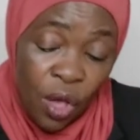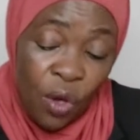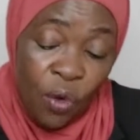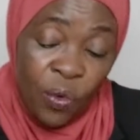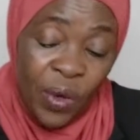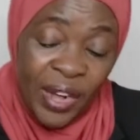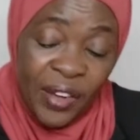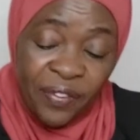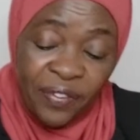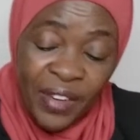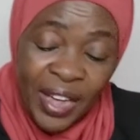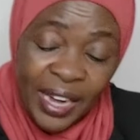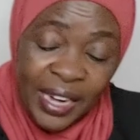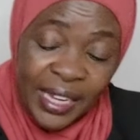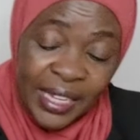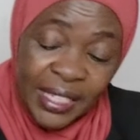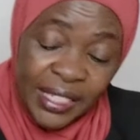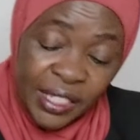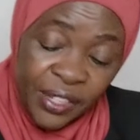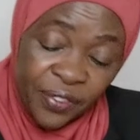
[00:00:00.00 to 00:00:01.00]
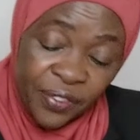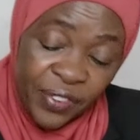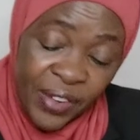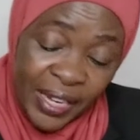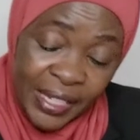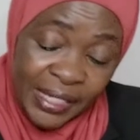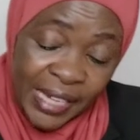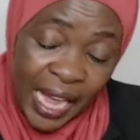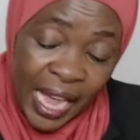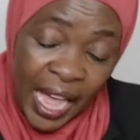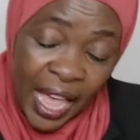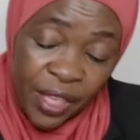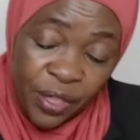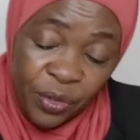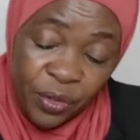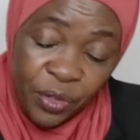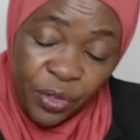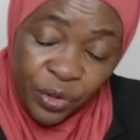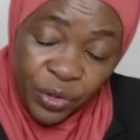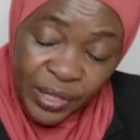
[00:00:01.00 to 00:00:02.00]
What bankruptcy factor are
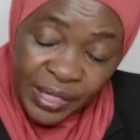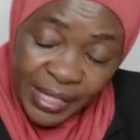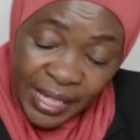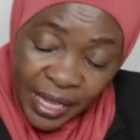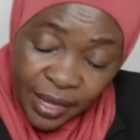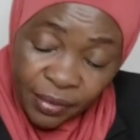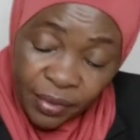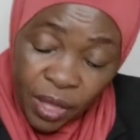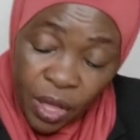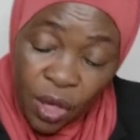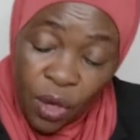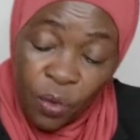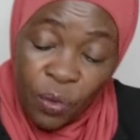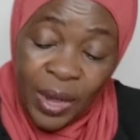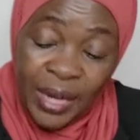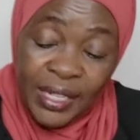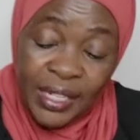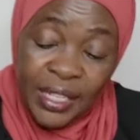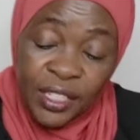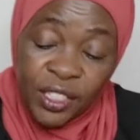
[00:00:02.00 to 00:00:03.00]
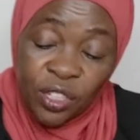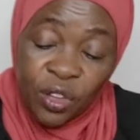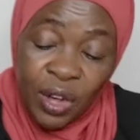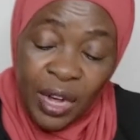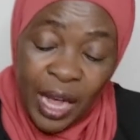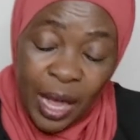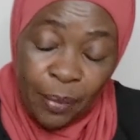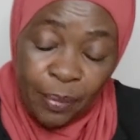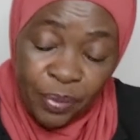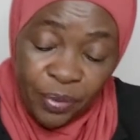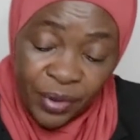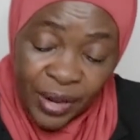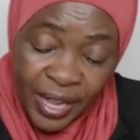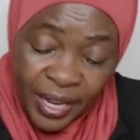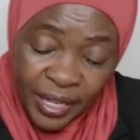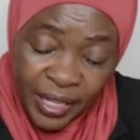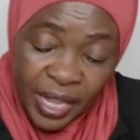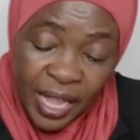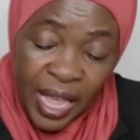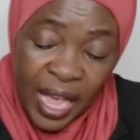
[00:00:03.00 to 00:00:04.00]
you using? What is your cap rate?
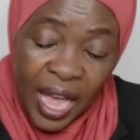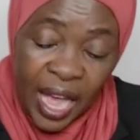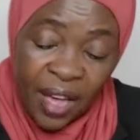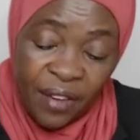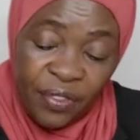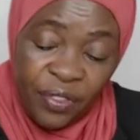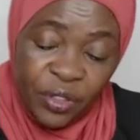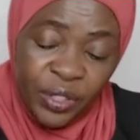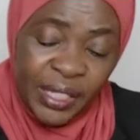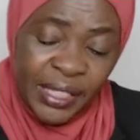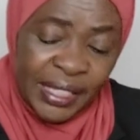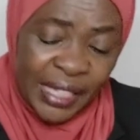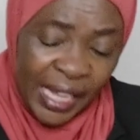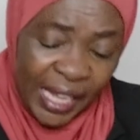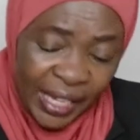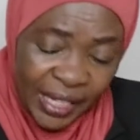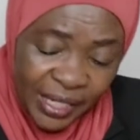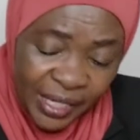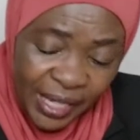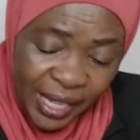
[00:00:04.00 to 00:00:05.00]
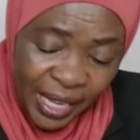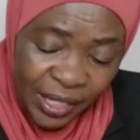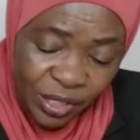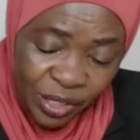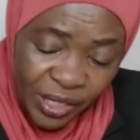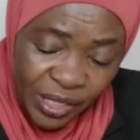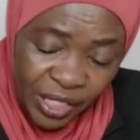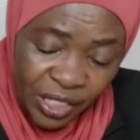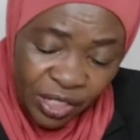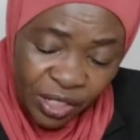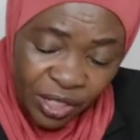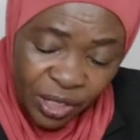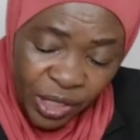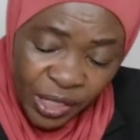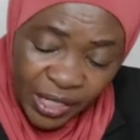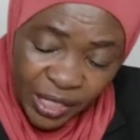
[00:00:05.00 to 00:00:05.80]
Have you checked the association's